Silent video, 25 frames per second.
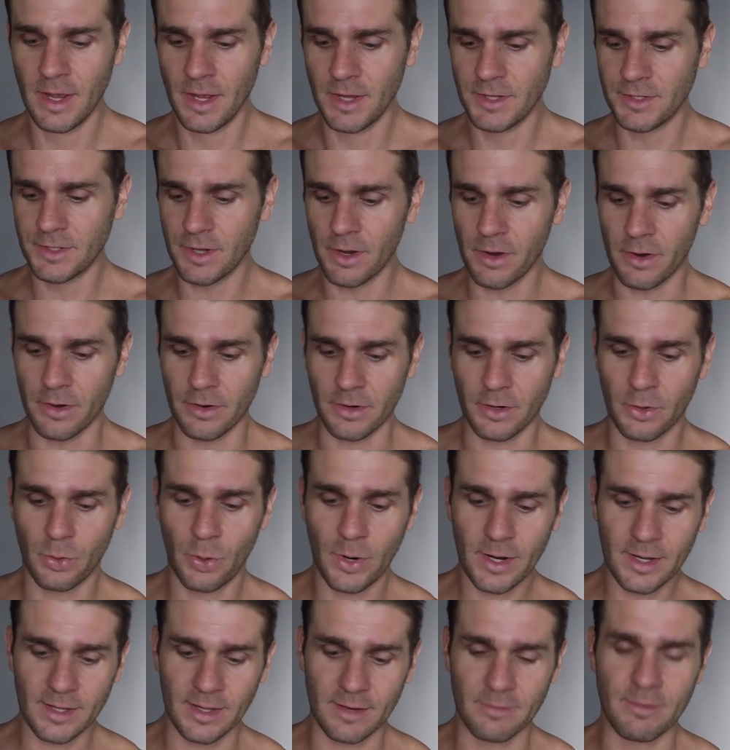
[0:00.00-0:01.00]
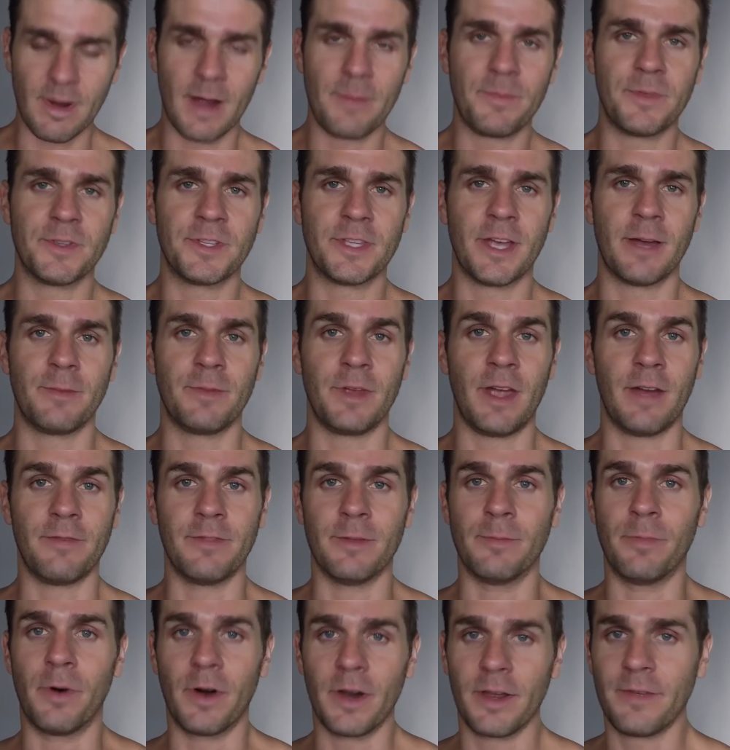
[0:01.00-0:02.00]
So quickly wrap this up. You have
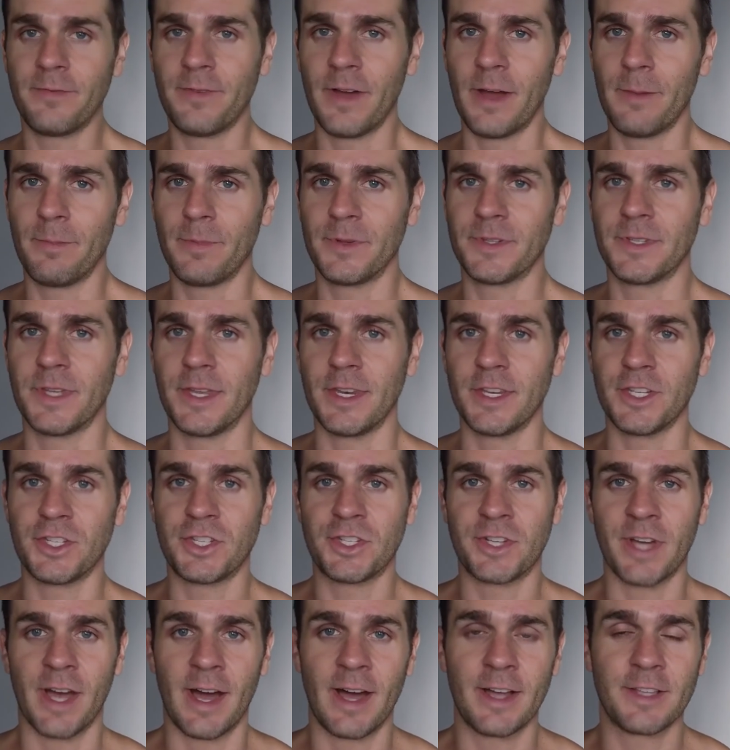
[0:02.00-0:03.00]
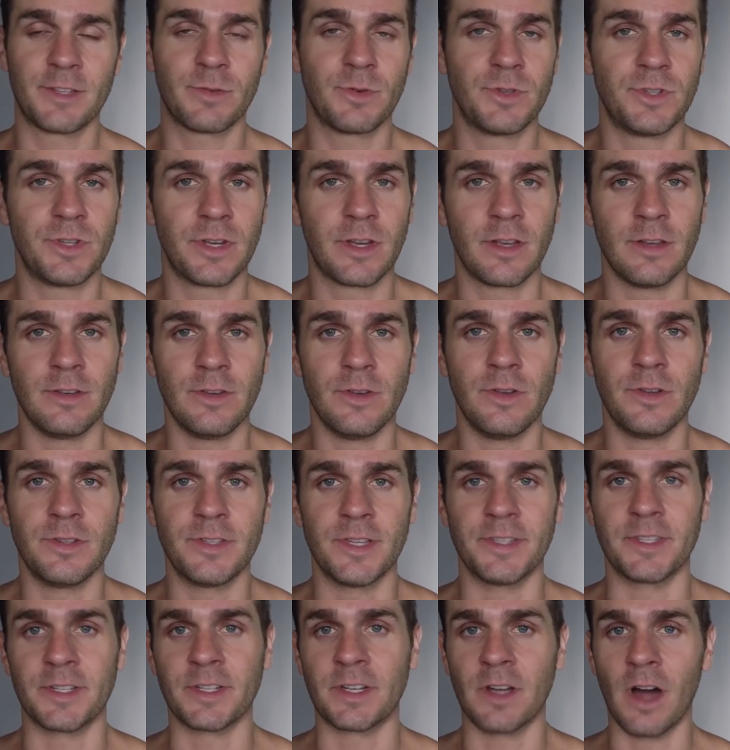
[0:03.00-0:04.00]
the body fat percentage charts, which you can use
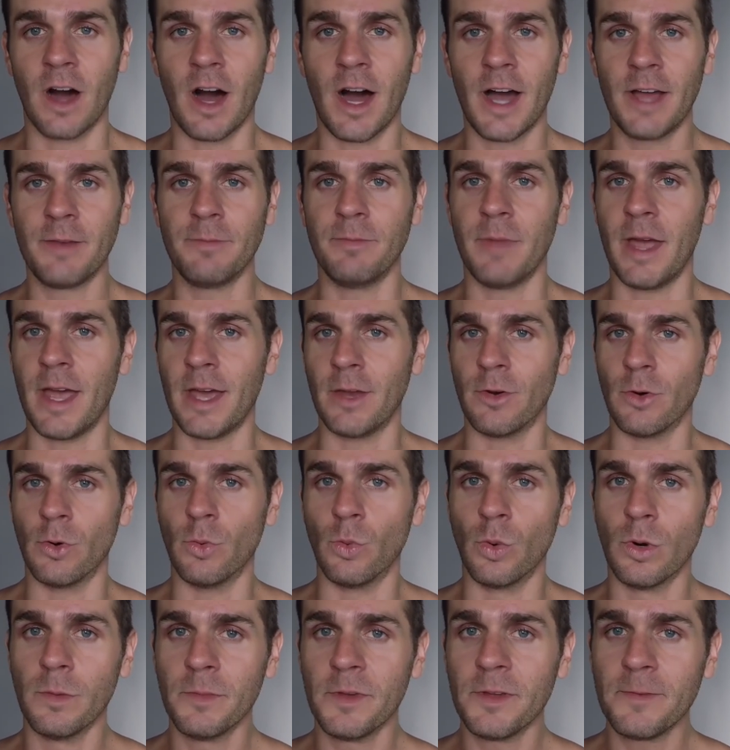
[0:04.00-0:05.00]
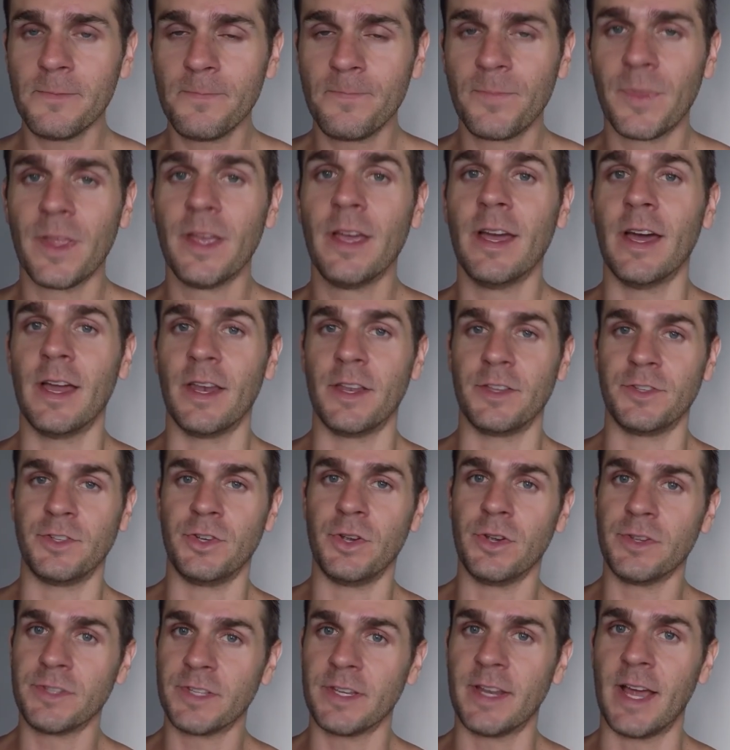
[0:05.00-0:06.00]
as a guide, man or woman, and
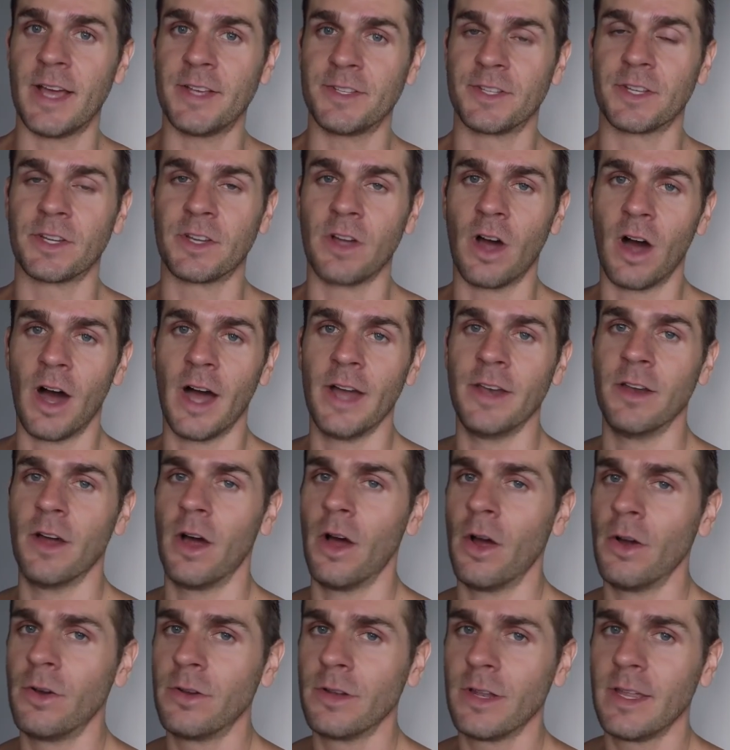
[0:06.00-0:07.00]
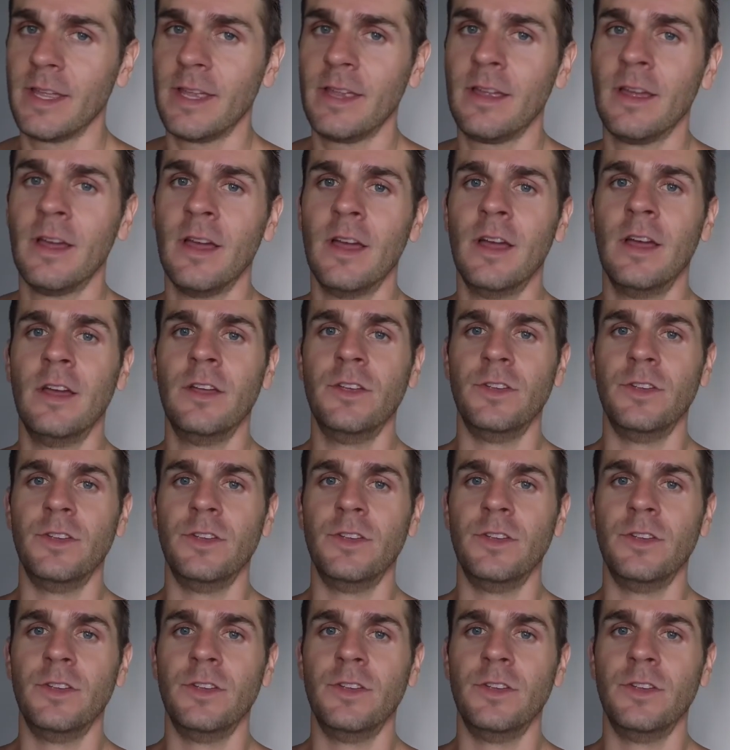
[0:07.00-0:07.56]
use it as a guide only.